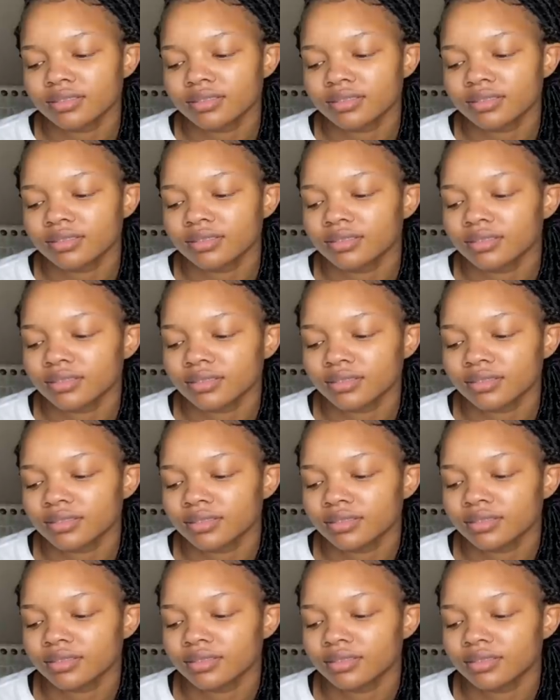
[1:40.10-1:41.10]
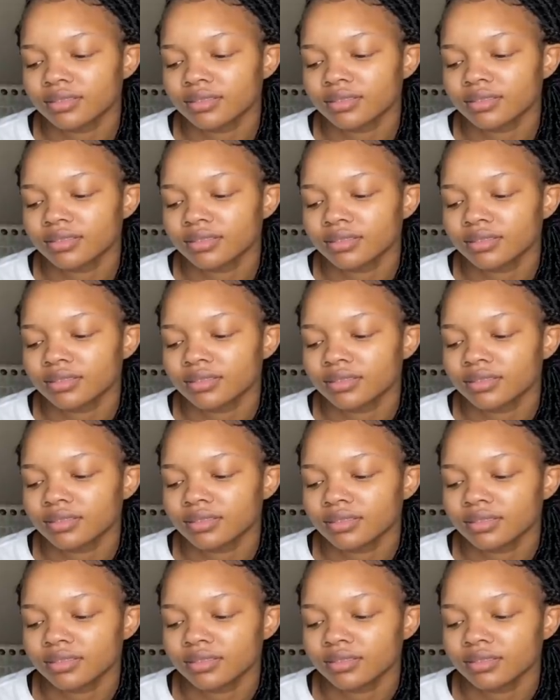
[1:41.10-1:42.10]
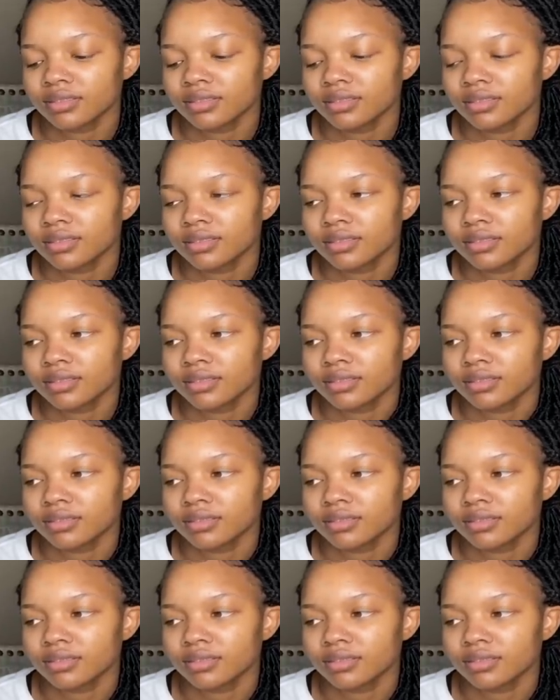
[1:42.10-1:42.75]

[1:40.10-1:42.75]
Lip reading: This person isn't speaking.